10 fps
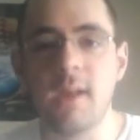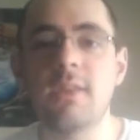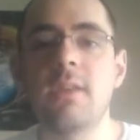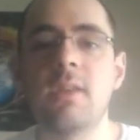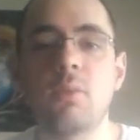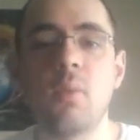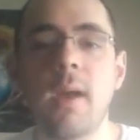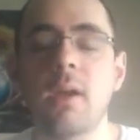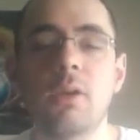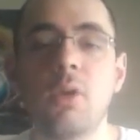I see
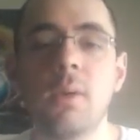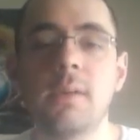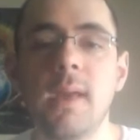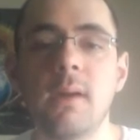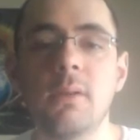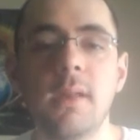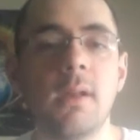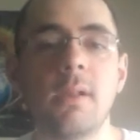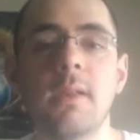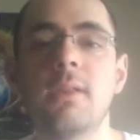Swagger going
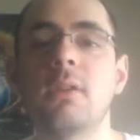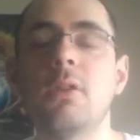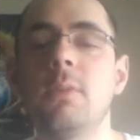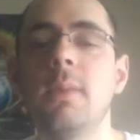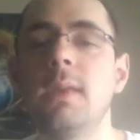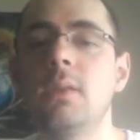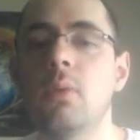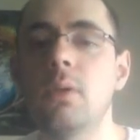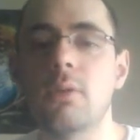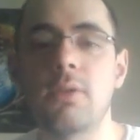downhill. It's going to be
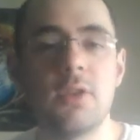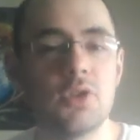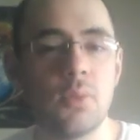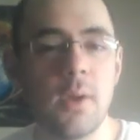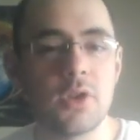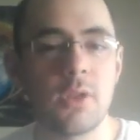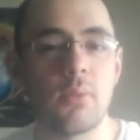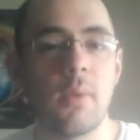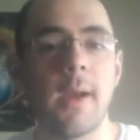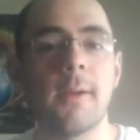one of those
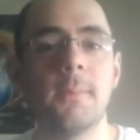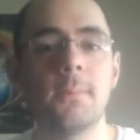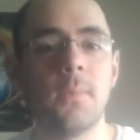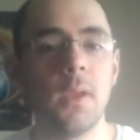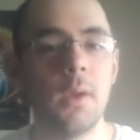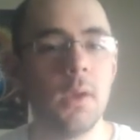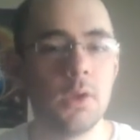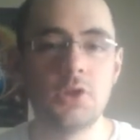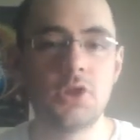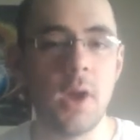situations where
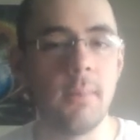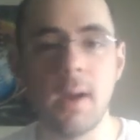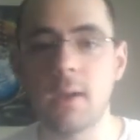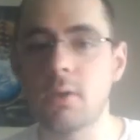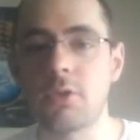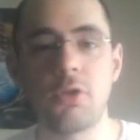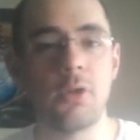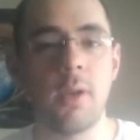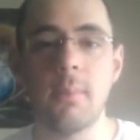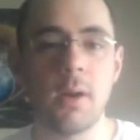Shawn Michaels
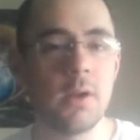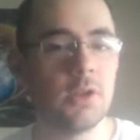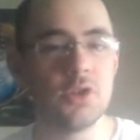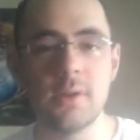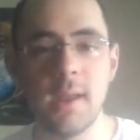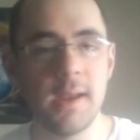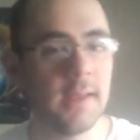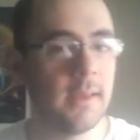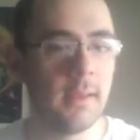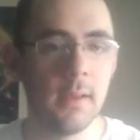turned on Marty
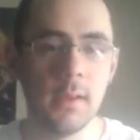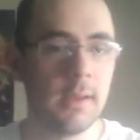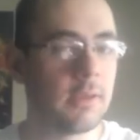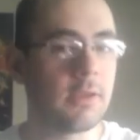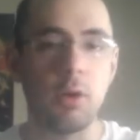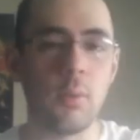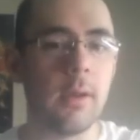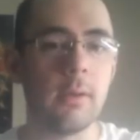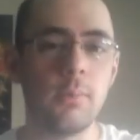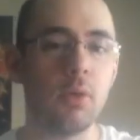Jannetty, his
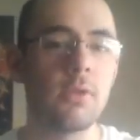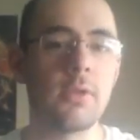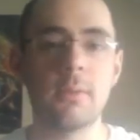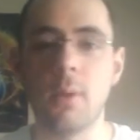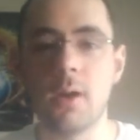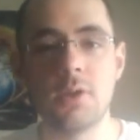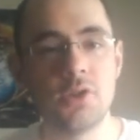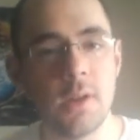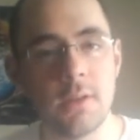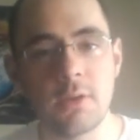career boosted, Marty
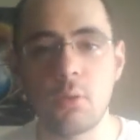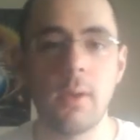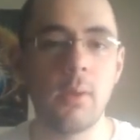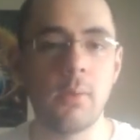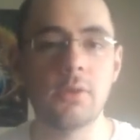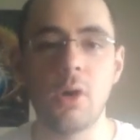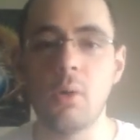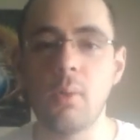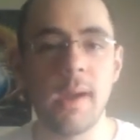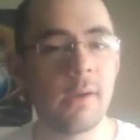Jannetty's career went
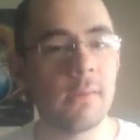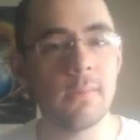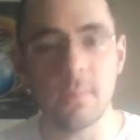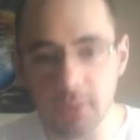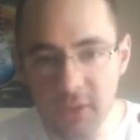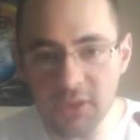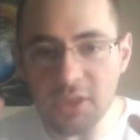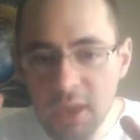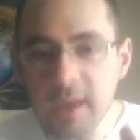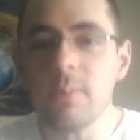nowhere. The
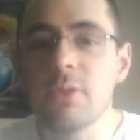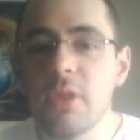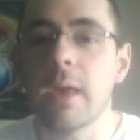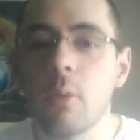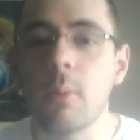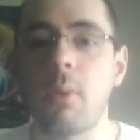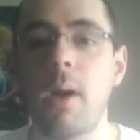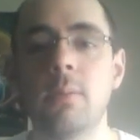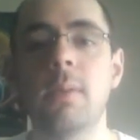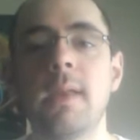same thing will
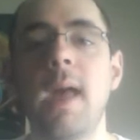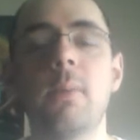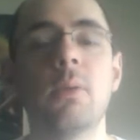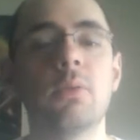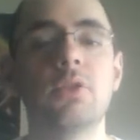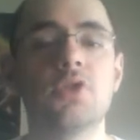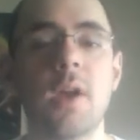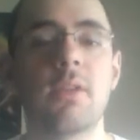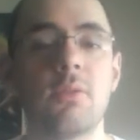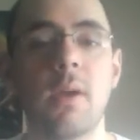probably happen with
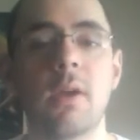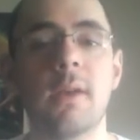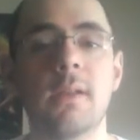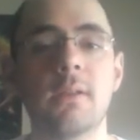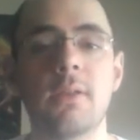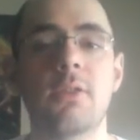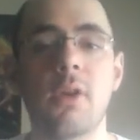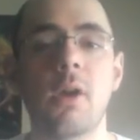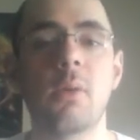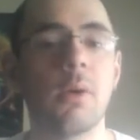Jack Swagger and
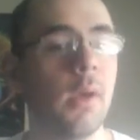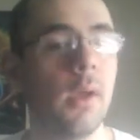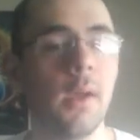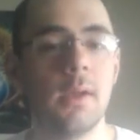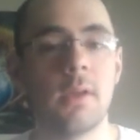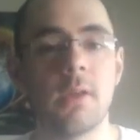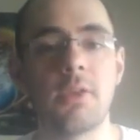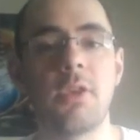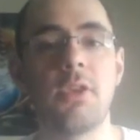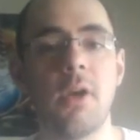Cesaro.
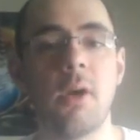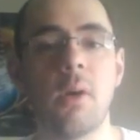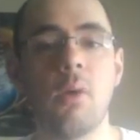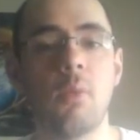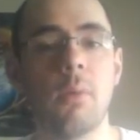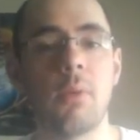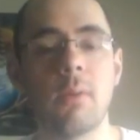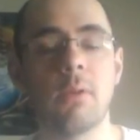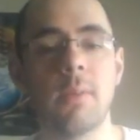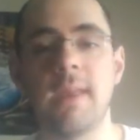Cesaro will
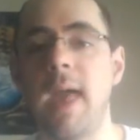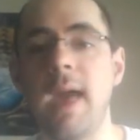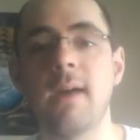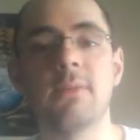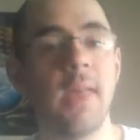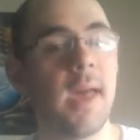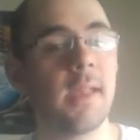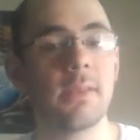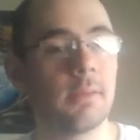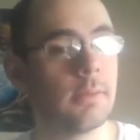probably have
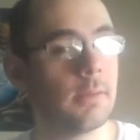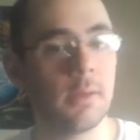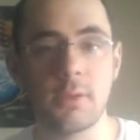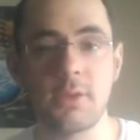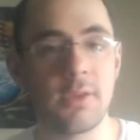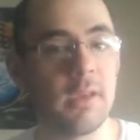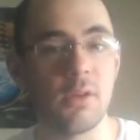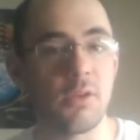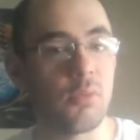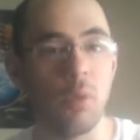that
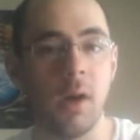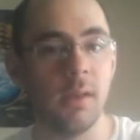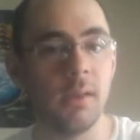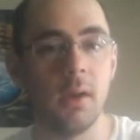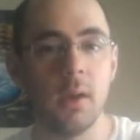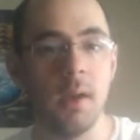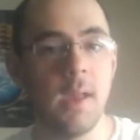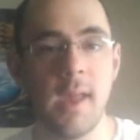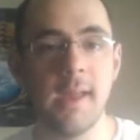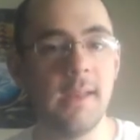singles run
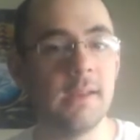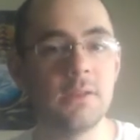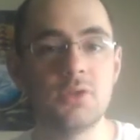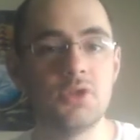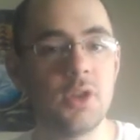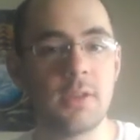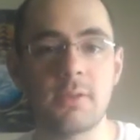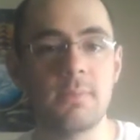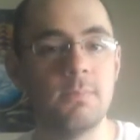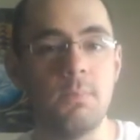and
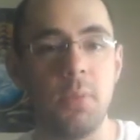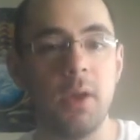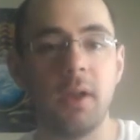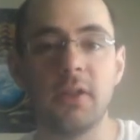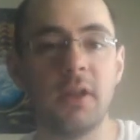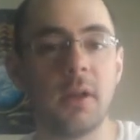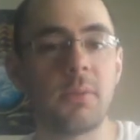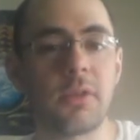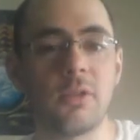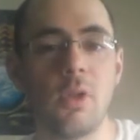just build it up
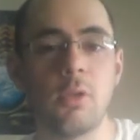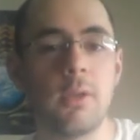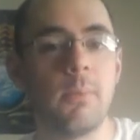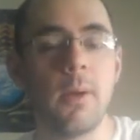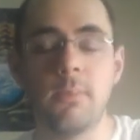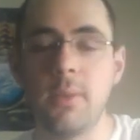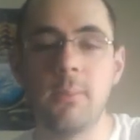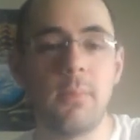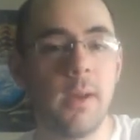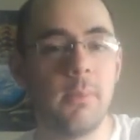slowly, but
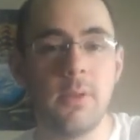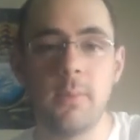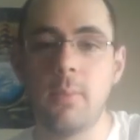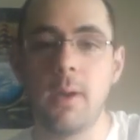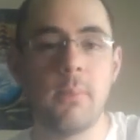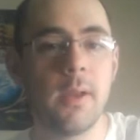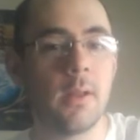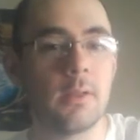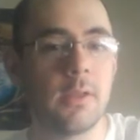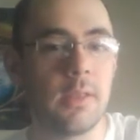bit by bit by bit,
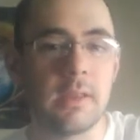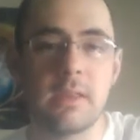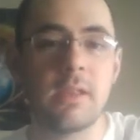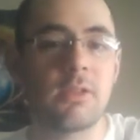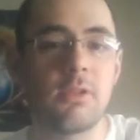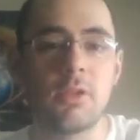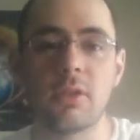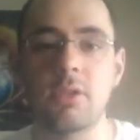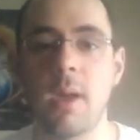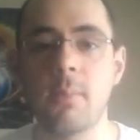until he gets to
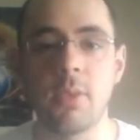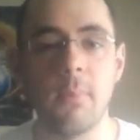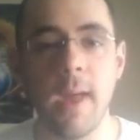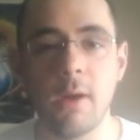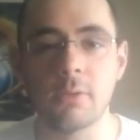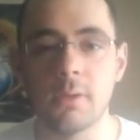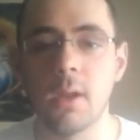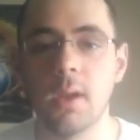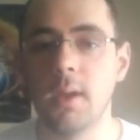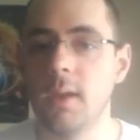the top of the mountain,
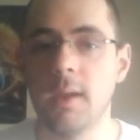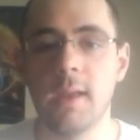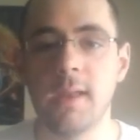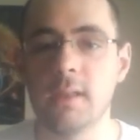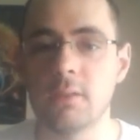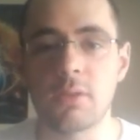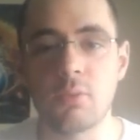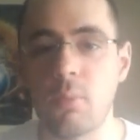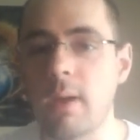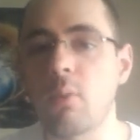and
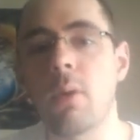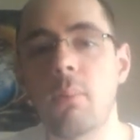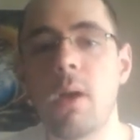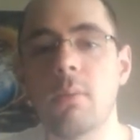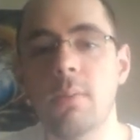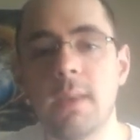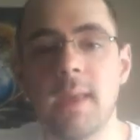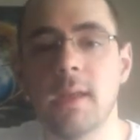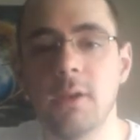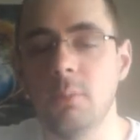Swagger will
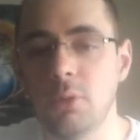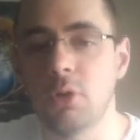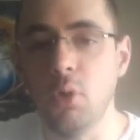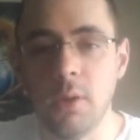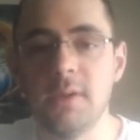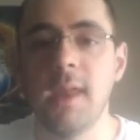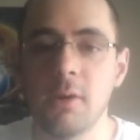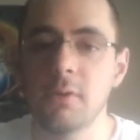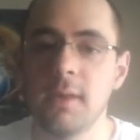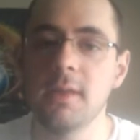probably end up going
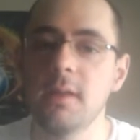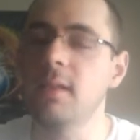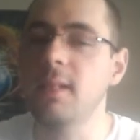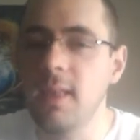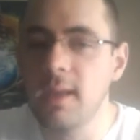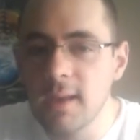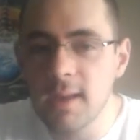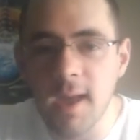downhill.